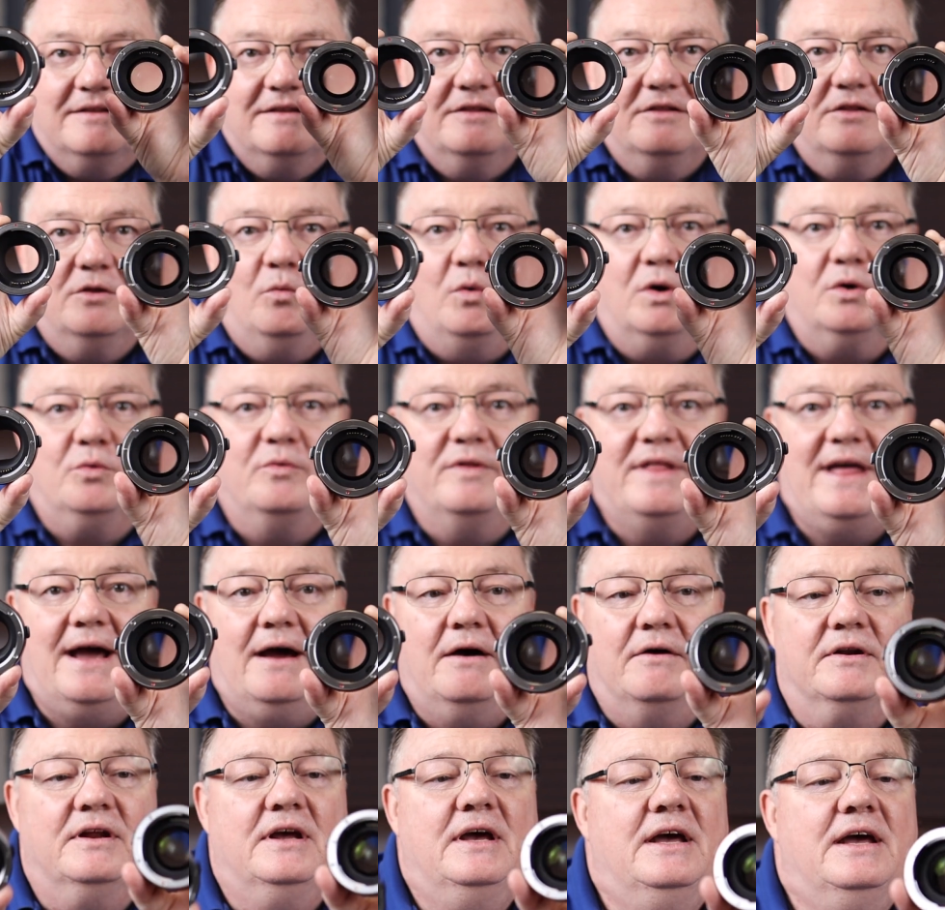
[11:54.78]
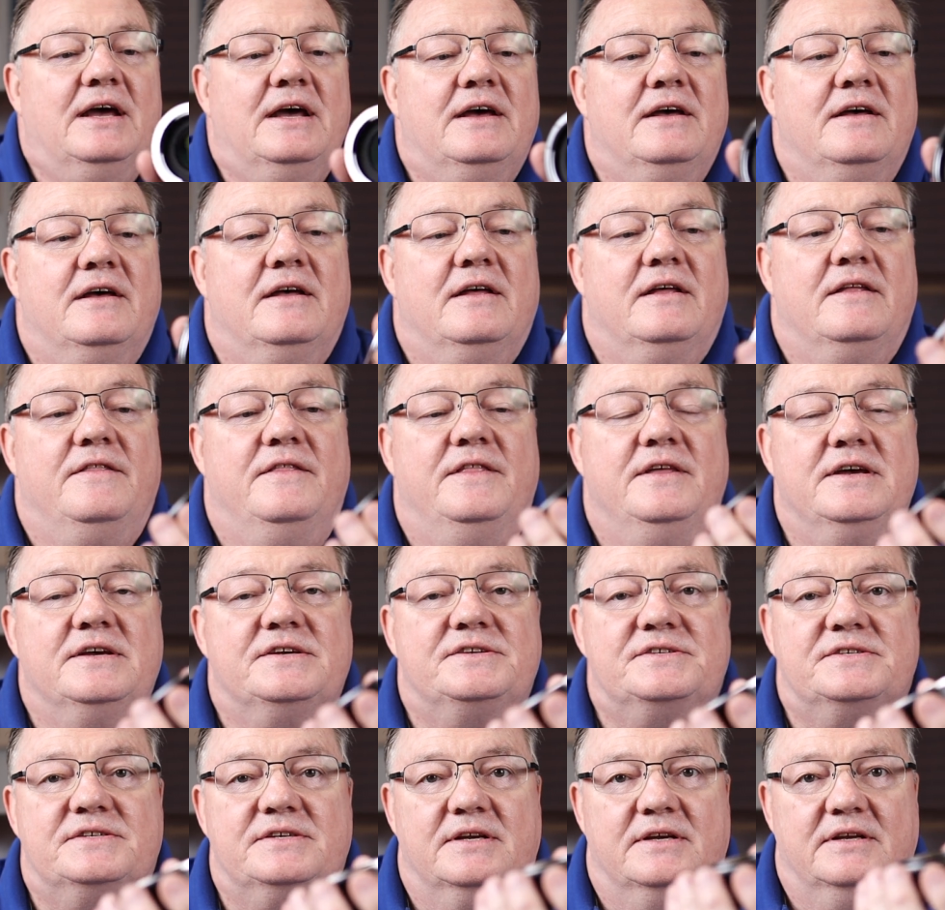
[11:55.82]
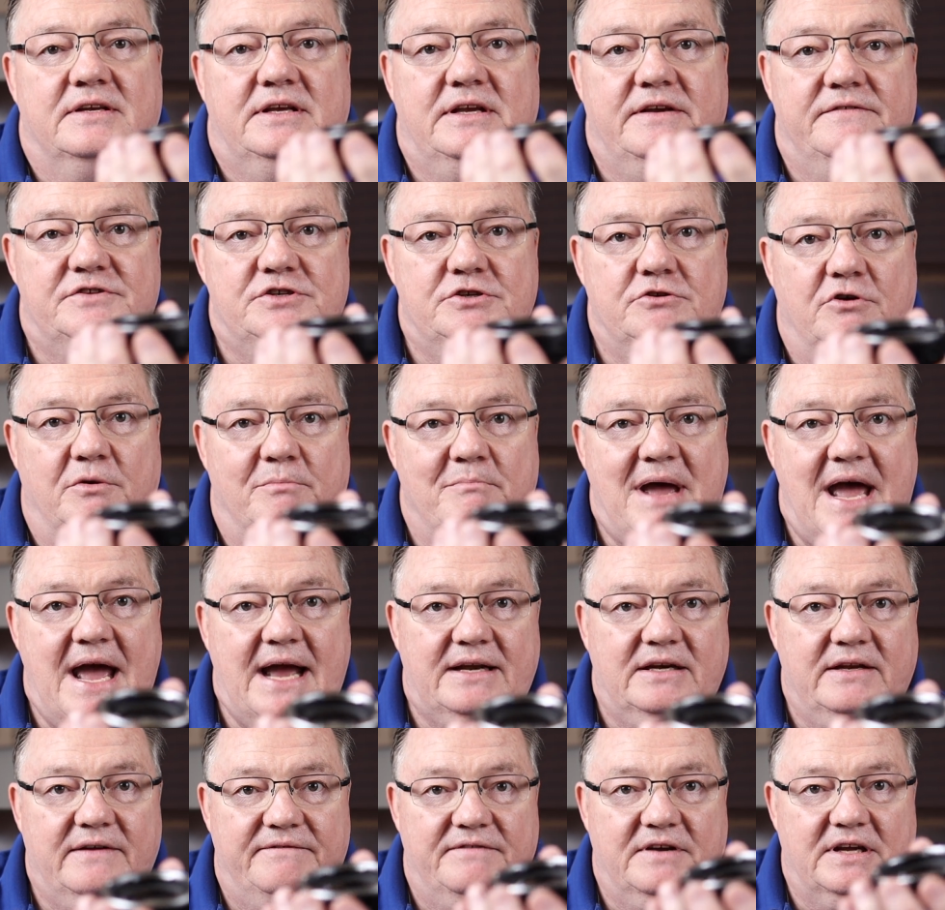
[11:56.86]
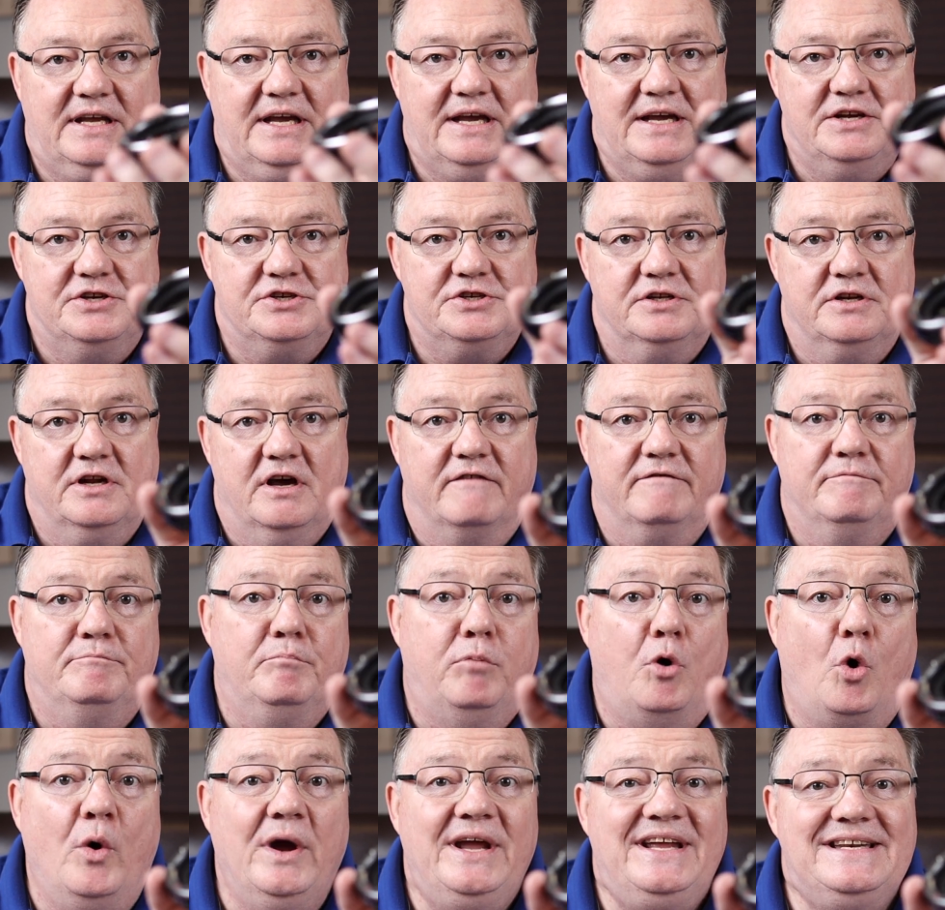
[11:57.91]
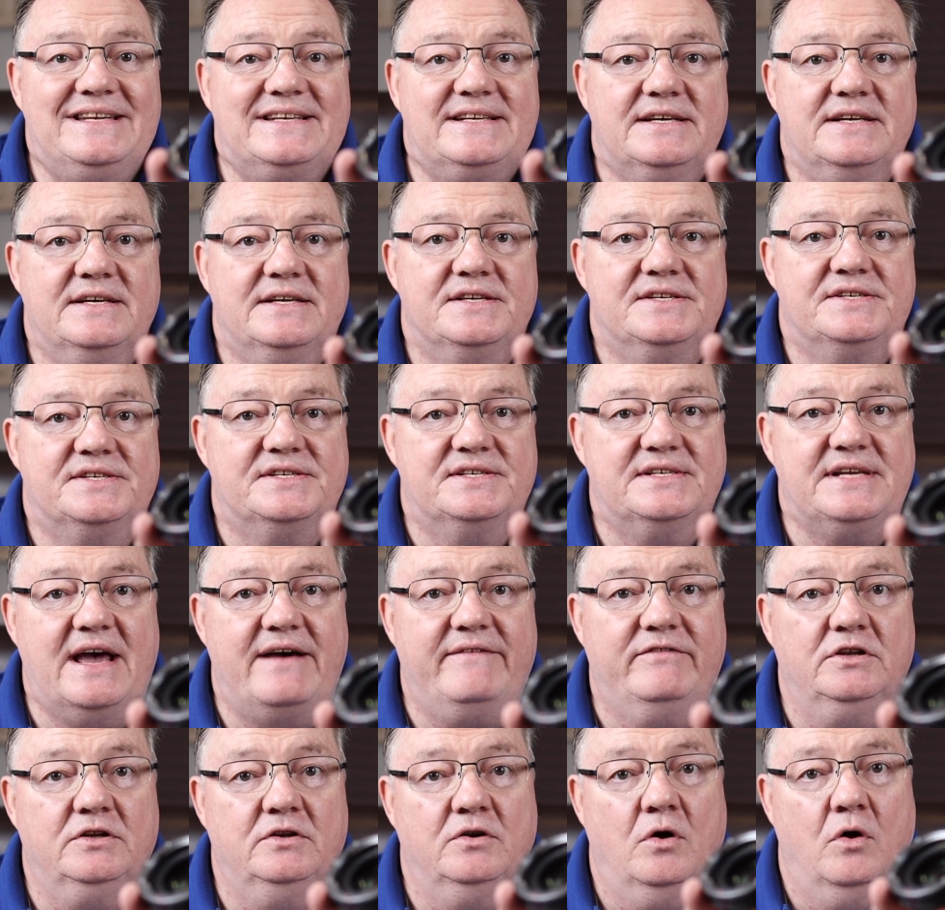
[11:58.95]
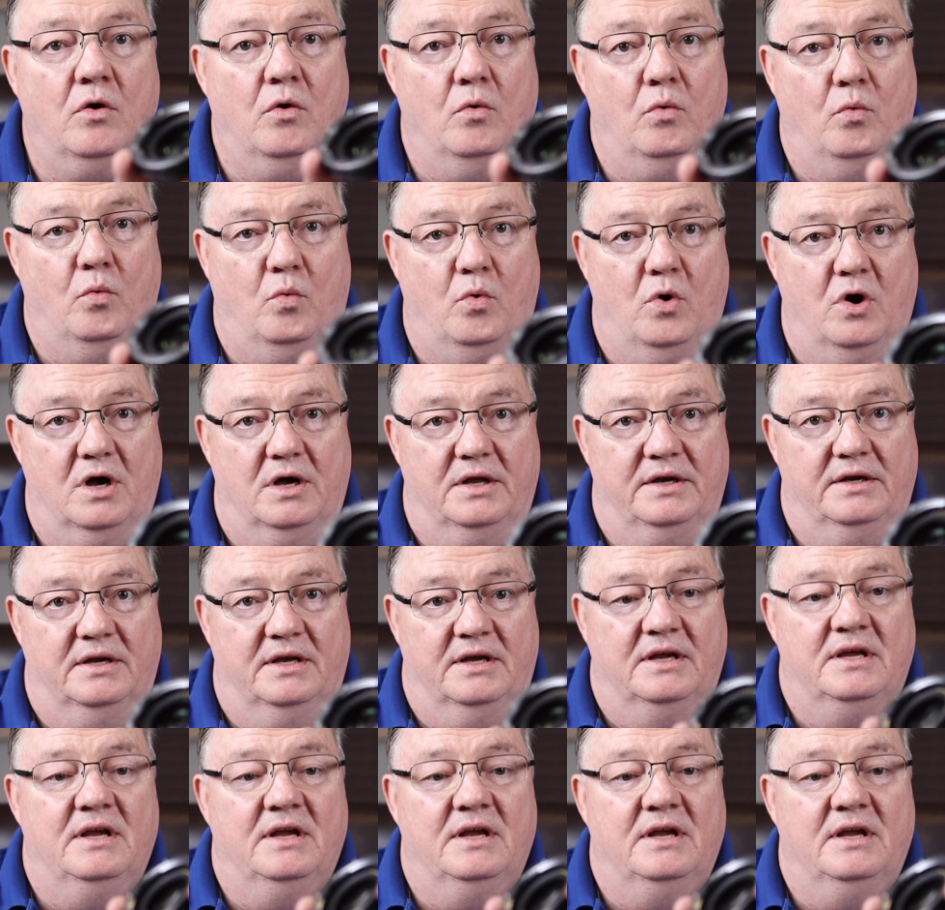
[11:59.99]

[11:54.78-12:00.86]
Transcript: the one without. This gives you a magnification of 0.71